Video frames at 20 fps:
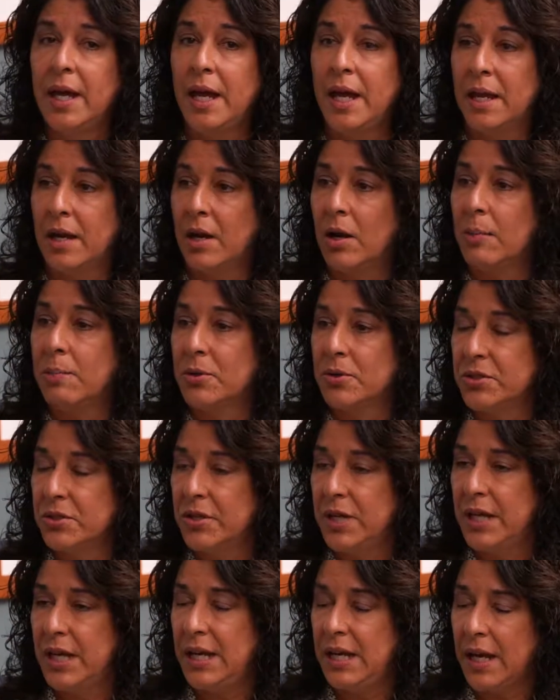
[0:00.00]
and an
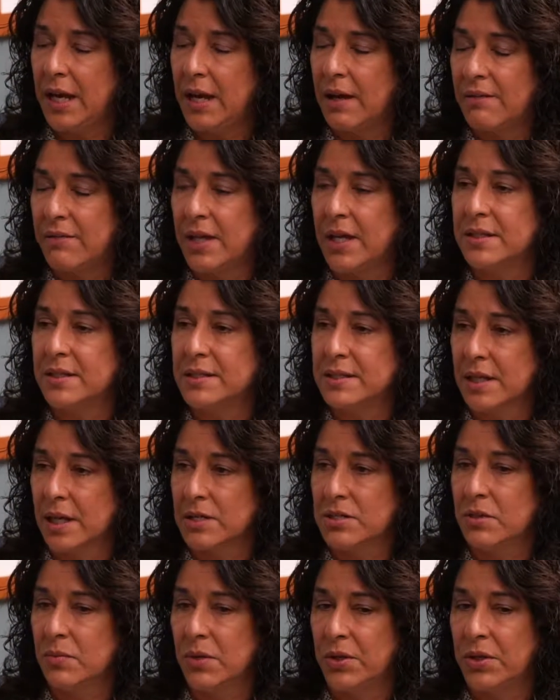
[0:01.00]
opportunity to have that
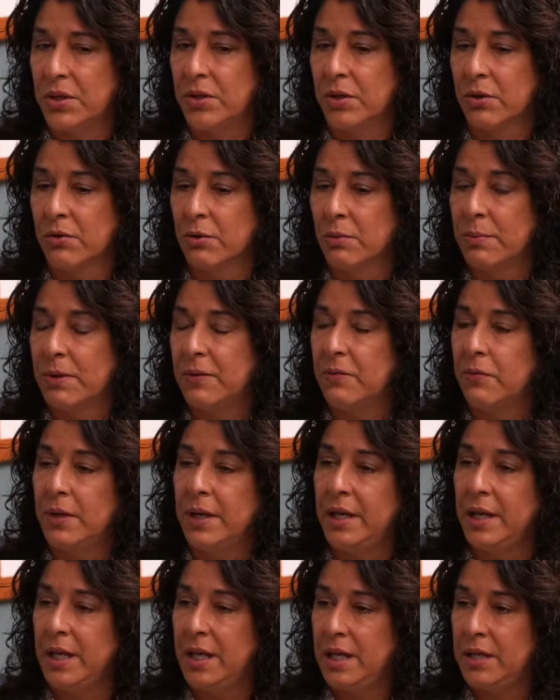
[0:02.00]
discussion within the group if
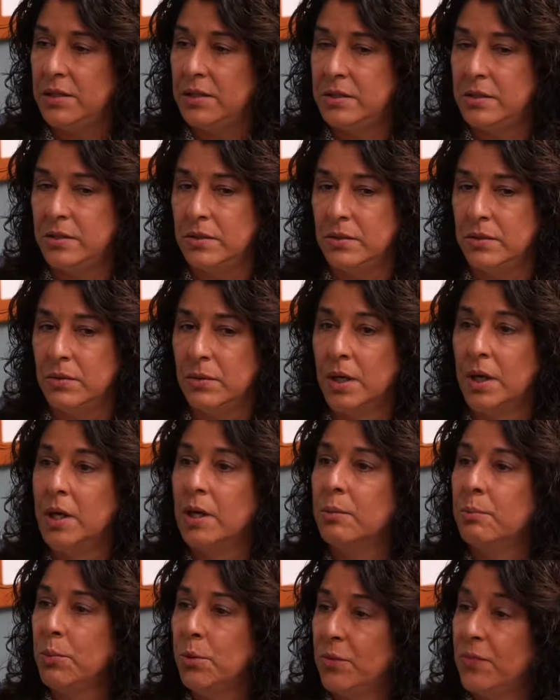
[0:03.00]
we need to
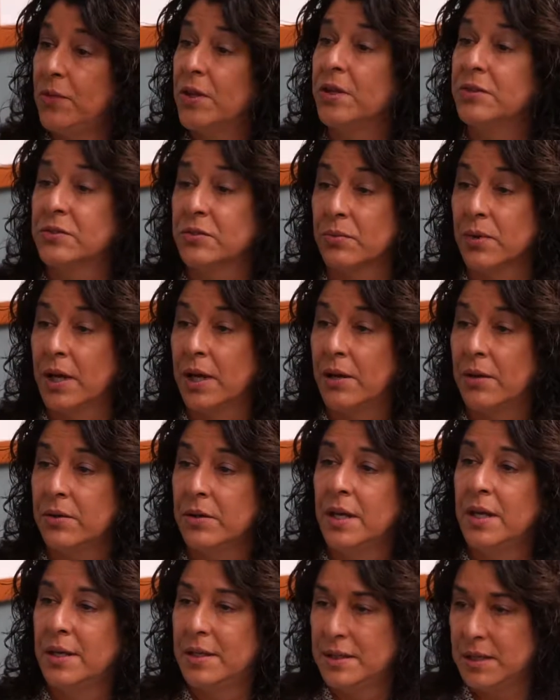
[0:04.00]
move things
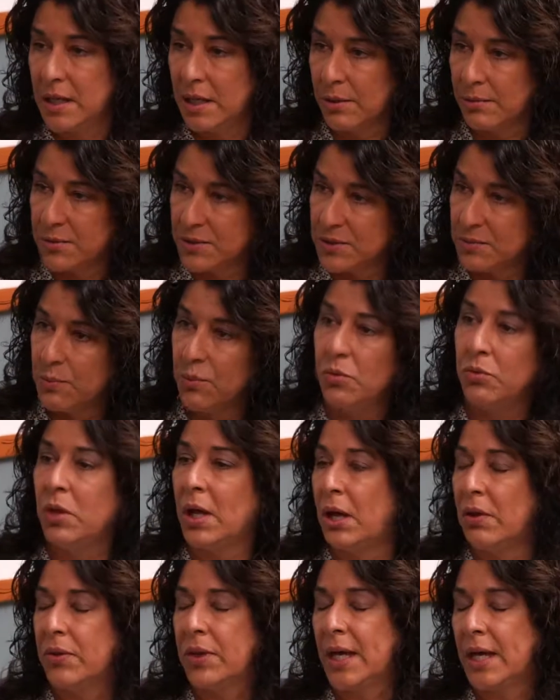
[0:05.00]
around to help smooth
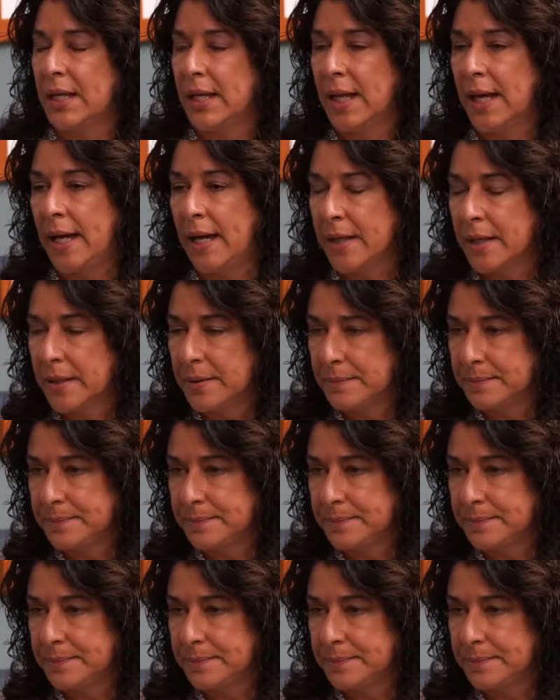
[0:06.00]
out that lag.